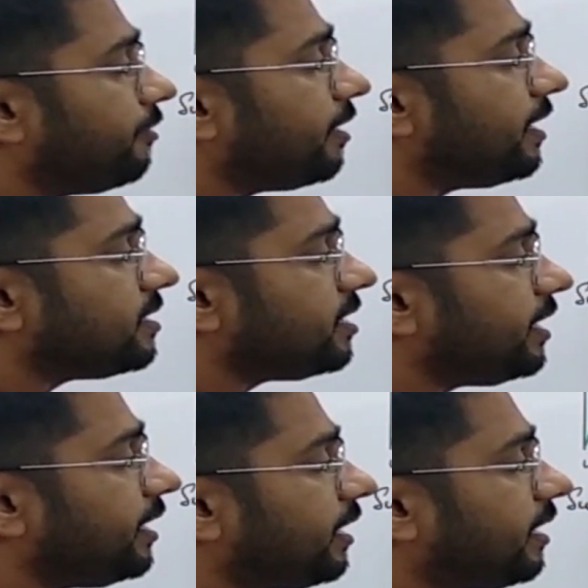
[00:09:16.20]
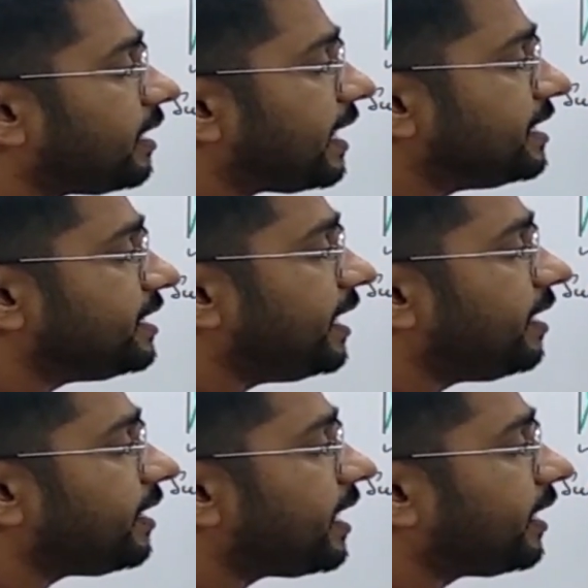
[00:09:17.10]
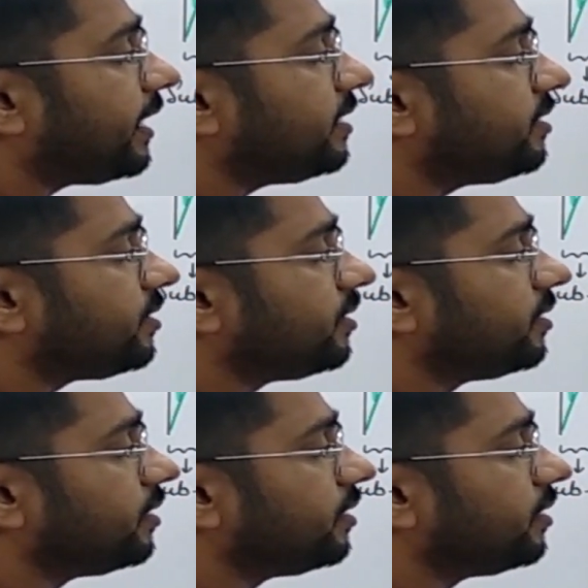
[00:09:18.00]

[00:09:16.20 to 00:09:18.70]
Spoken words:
one is the transient reactance.